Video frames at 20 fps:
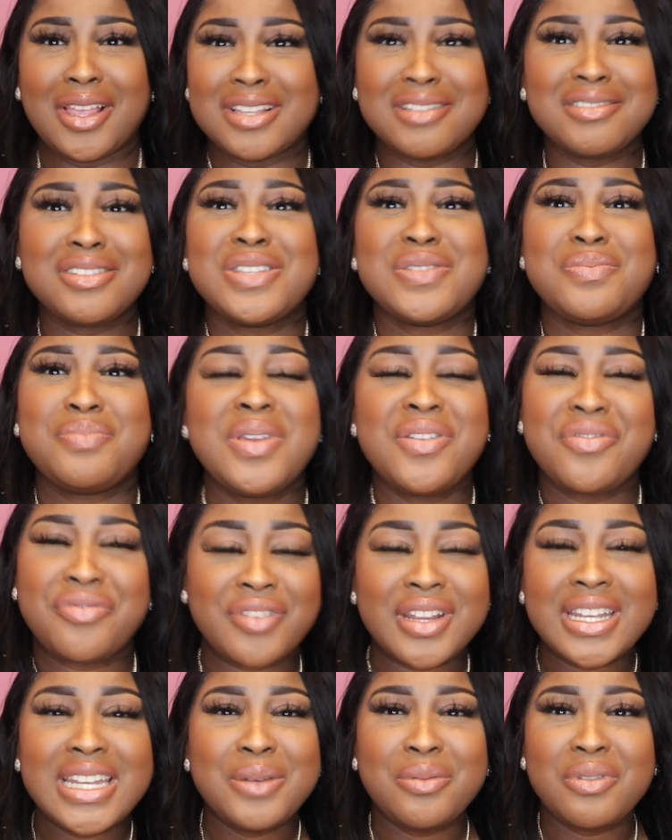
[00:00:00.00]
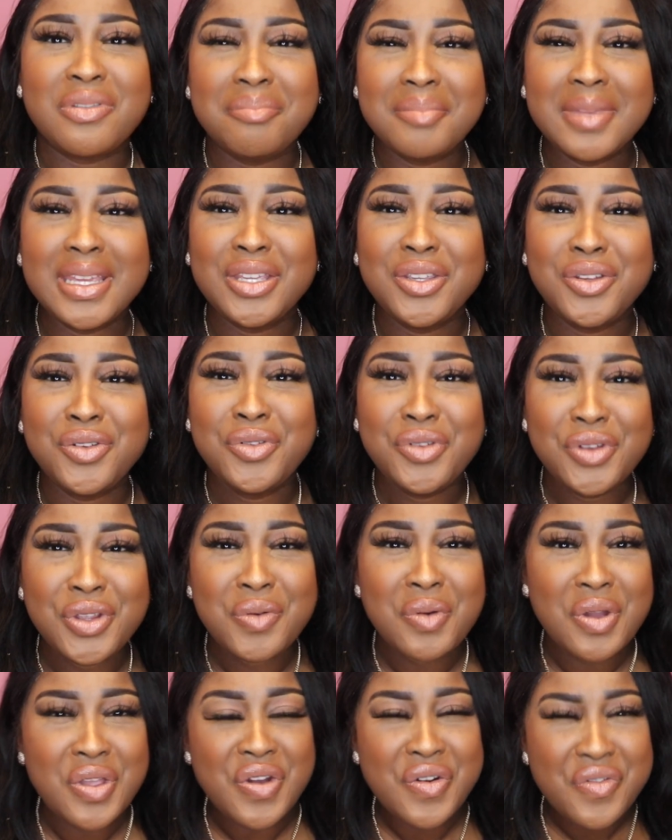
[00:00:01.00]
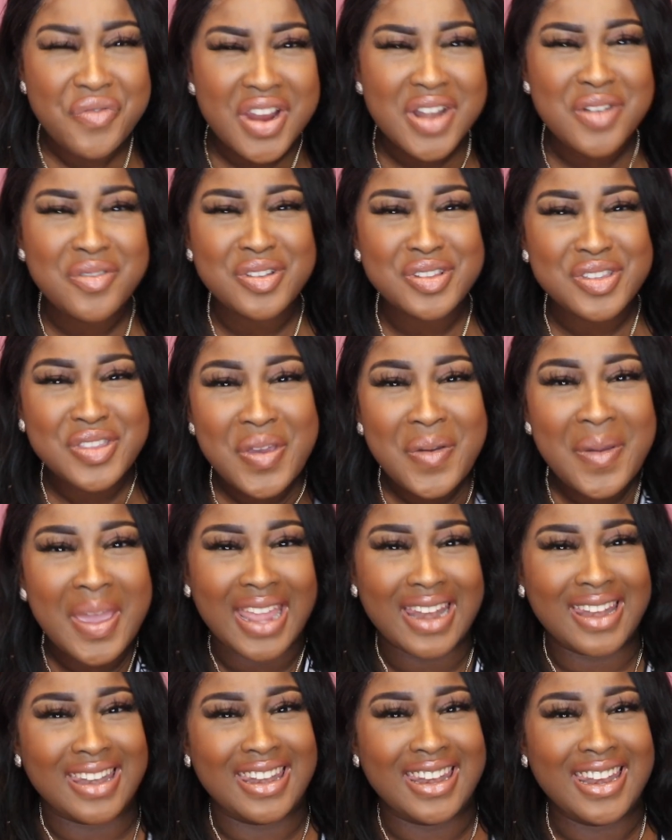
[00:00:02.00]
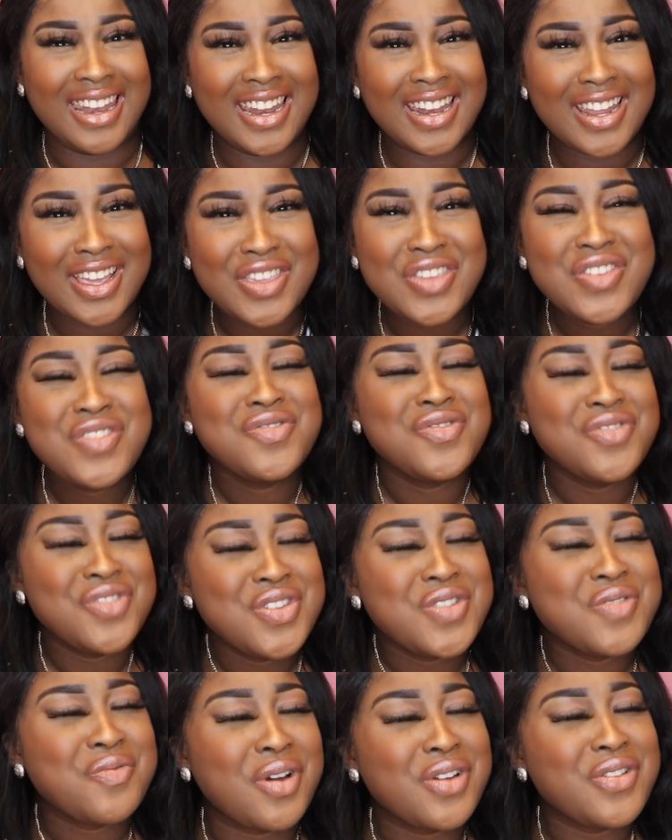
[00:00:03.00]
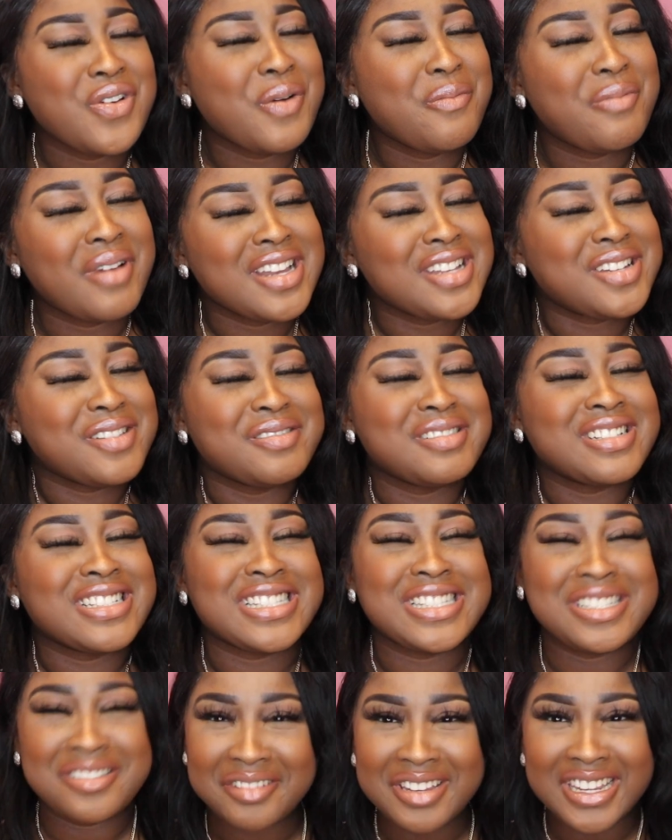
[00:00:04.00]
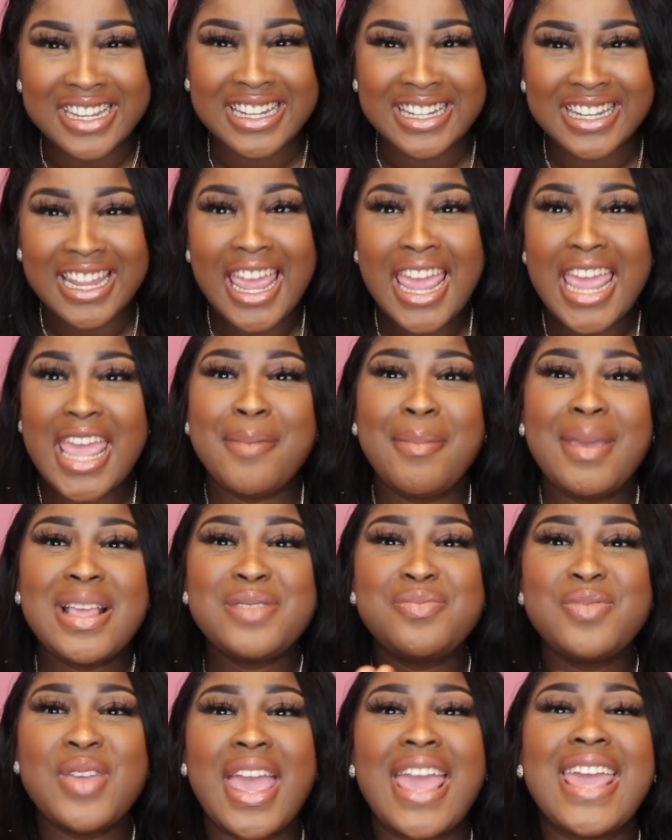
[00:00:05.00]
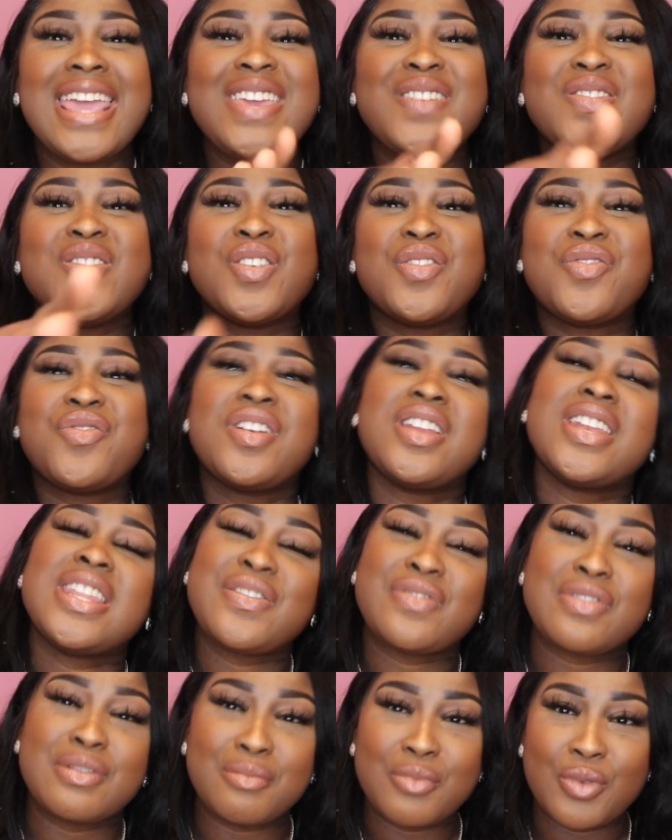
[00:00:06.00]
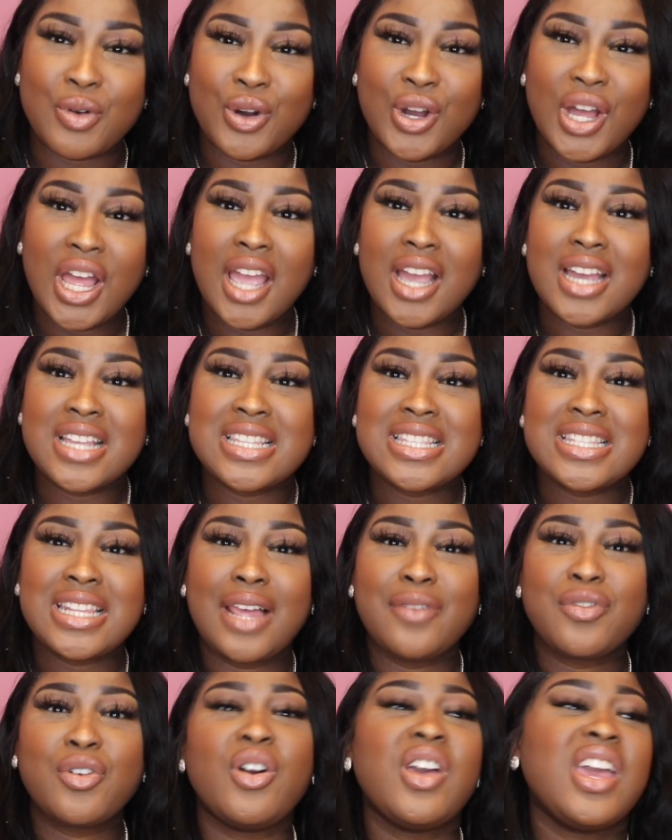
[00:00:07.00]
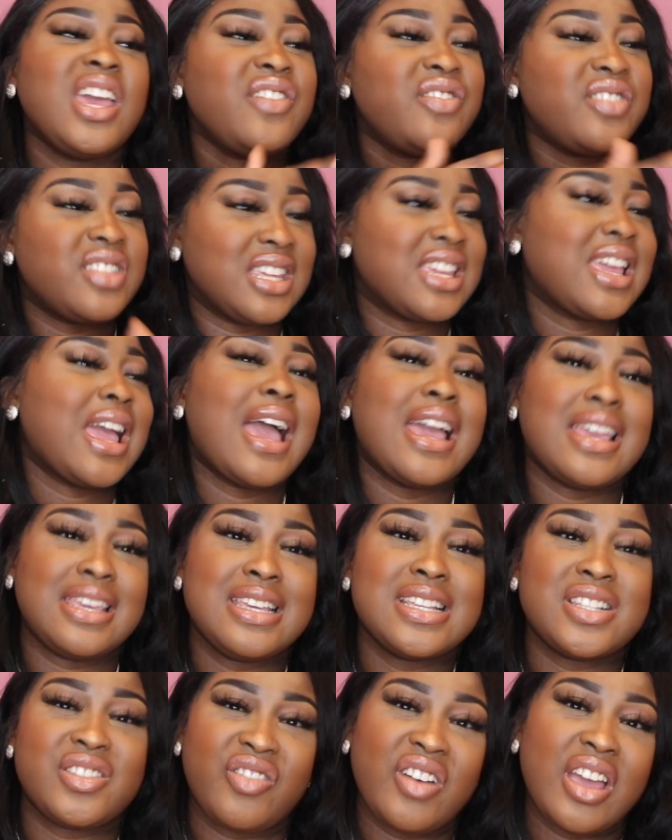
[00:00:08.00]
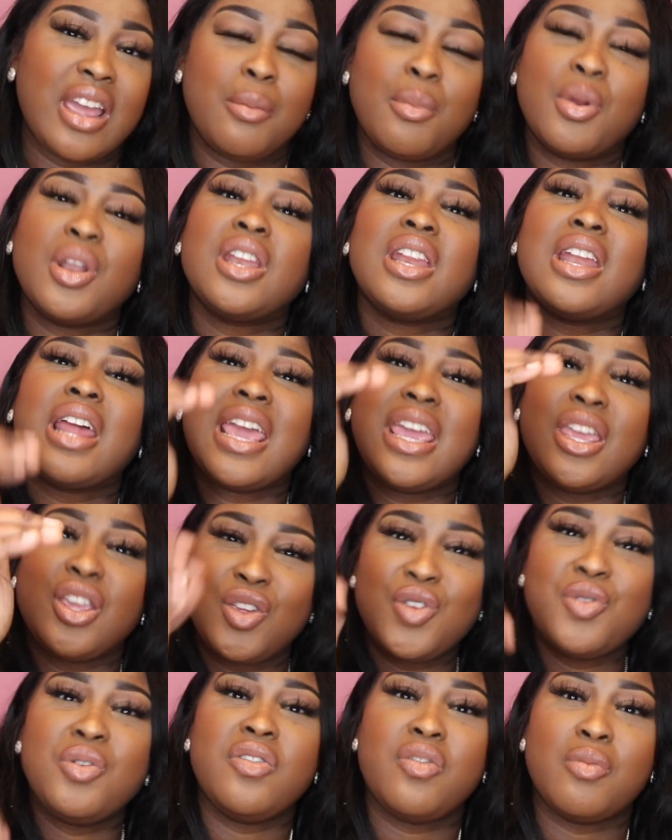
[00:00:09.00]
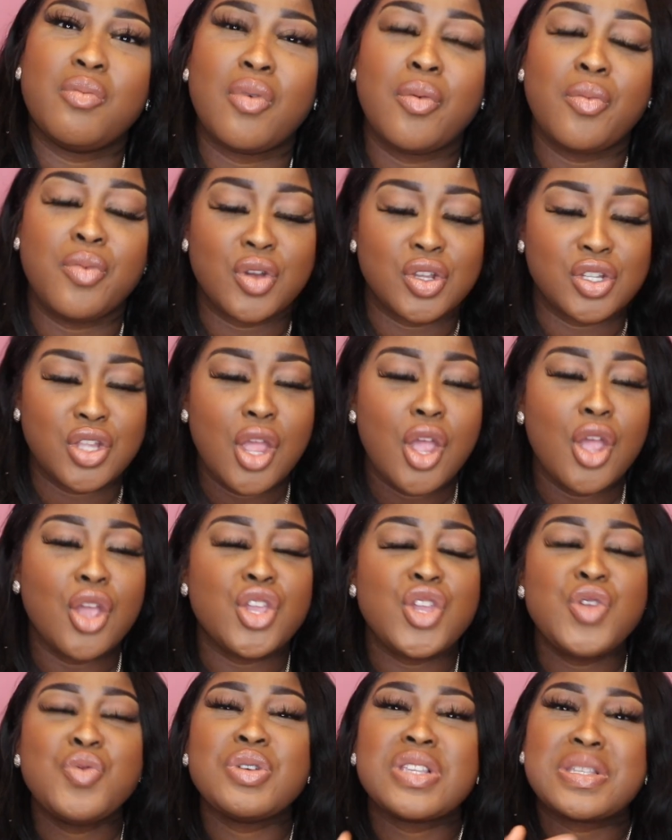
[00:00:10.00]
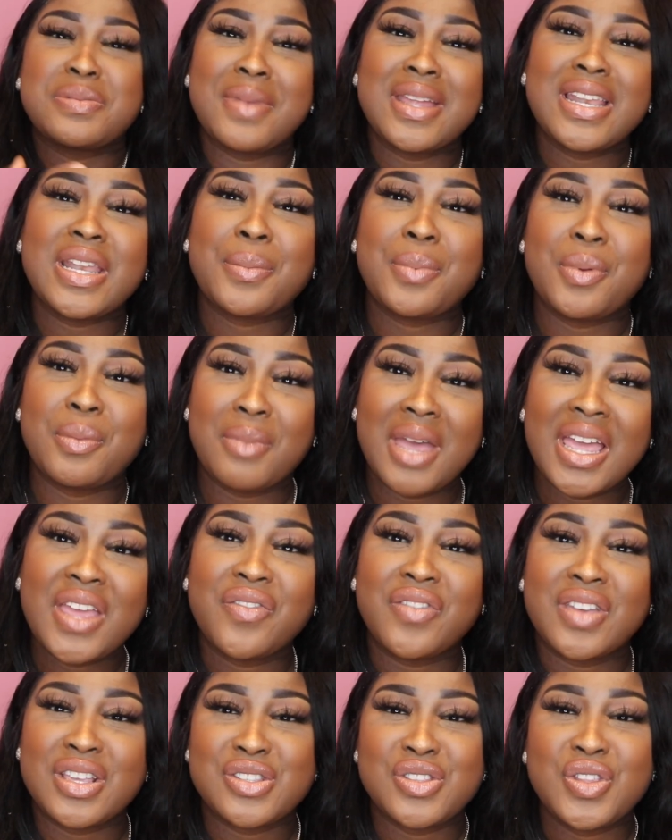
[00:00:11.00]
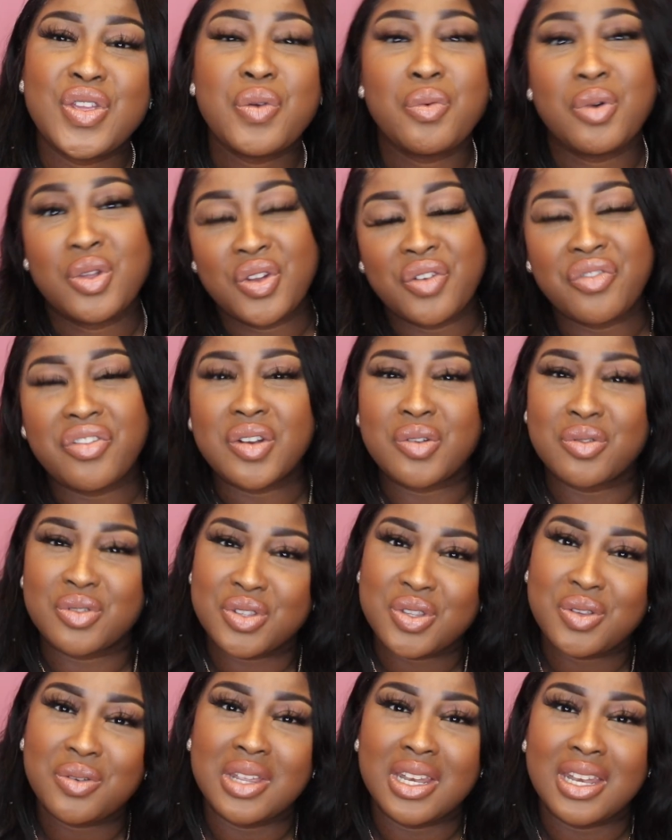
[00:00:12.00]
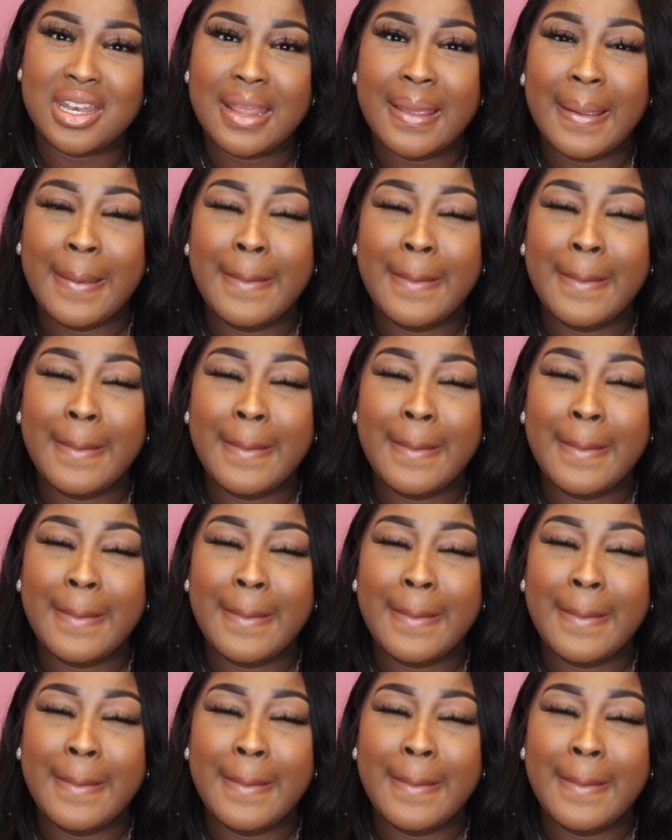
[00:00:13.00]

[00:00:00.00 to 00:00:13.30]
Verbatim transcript: just being friendly with me, you knew what your friend was doing. Like you knew what your brethren was doing. It makes me hate even the friend even more. Because it's like I've got hate for the guy, yes fine, but then I hate you even more because you were smiling up in my face knowing what your friend was doing